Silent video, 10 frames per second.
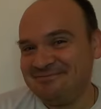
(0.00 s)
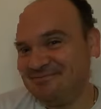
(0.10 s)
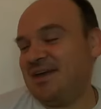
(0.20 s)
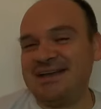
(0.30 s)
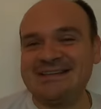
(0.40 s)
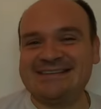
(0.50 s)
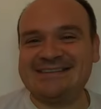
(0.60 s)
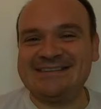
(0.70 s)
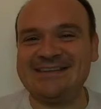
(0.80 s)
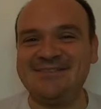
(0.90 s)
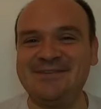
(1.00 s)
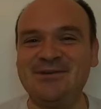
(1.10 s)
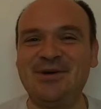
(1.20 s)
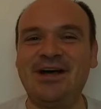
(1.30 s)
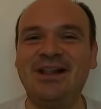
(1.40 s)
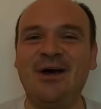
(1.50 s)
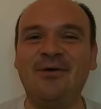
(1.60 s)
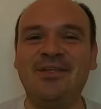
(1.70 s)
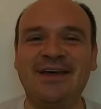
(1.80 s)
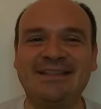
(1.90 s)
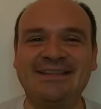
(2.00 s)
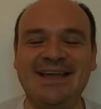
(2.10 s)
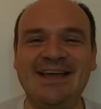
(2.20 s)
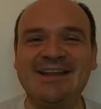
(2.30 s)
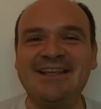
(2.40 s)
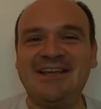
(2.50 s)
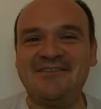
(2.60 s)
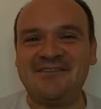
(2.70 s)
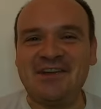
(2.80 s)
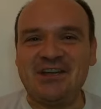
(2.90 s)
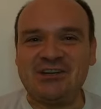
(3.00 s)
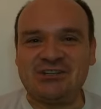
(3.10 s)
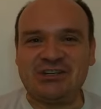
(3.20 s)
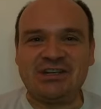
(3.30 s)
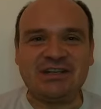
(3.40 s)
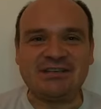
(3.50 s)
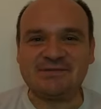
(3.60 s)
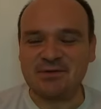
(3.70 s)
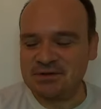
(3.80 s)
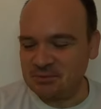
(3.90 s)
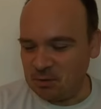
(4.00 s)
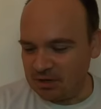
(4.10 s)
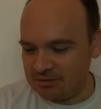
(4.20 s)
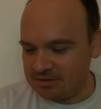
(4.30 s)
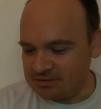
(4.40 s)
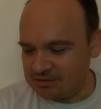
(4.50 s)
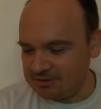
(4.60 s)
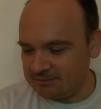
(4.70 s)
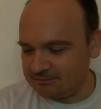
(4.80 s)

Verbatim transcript: Thanks, if you allow that, and if she is for the marriage.